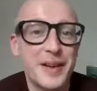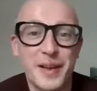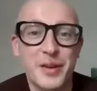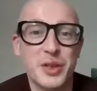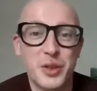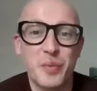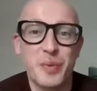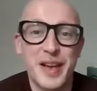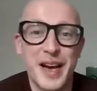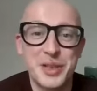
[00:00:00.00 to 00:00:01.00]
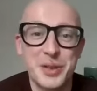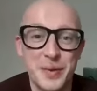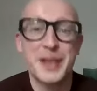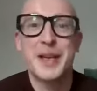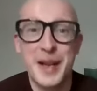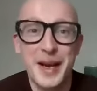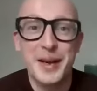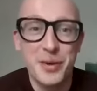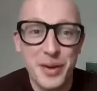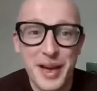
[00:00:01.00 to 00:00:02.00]
I got a job with Diageo and they went, great,
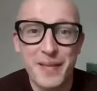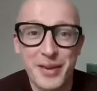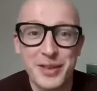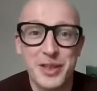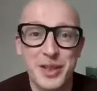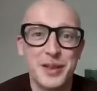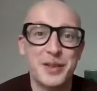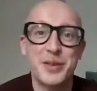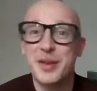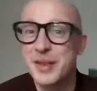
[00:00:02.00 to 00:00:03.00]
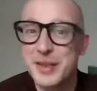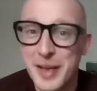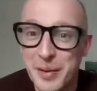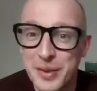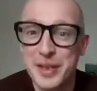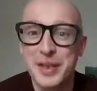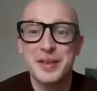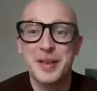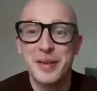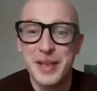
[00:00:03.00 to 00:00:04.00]
you're a chemical engineer, you can design a whiskey
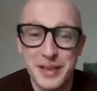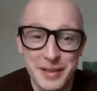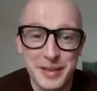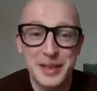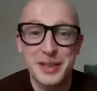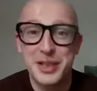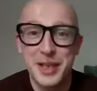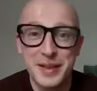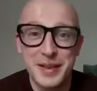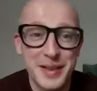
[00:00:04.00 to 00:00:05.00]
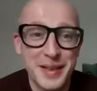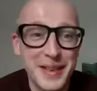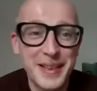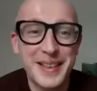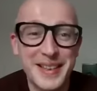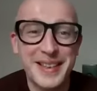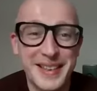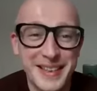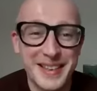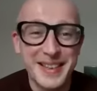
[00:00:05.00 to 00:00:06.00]
distillery. I was like, shit,
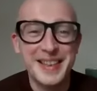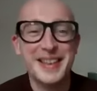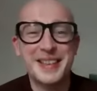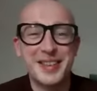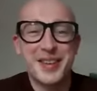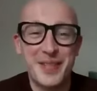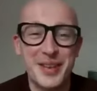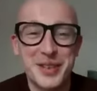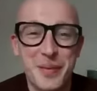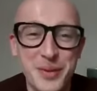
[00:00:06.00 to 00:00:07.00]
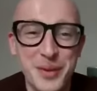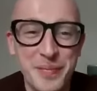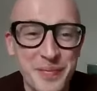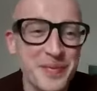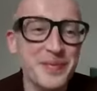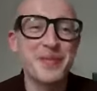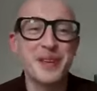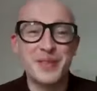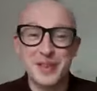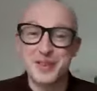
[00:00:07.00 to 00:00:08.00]
this is going to be troublesome.
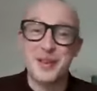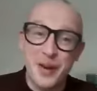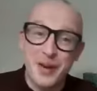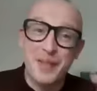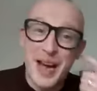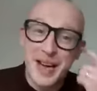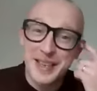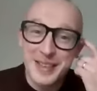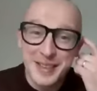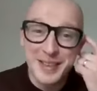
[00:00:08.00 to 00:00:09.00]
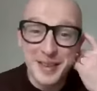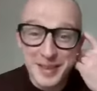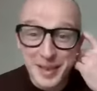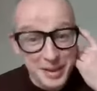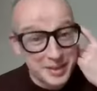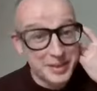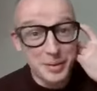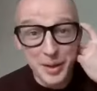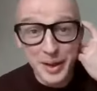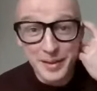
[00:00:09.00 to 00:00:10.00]
But somehow I managed, and the distillery's
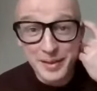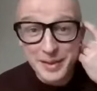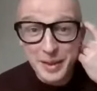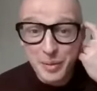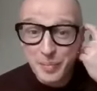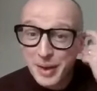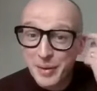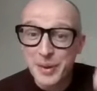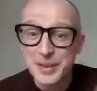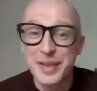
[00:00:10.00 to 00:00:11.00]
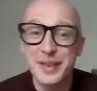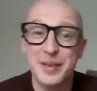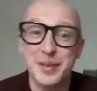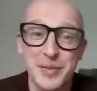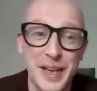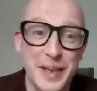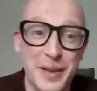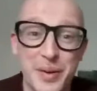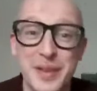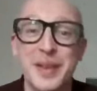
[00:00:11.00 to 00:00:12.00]
still there and it's still making whiskey, so thank
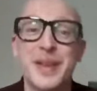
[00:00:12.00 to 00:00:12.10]
God.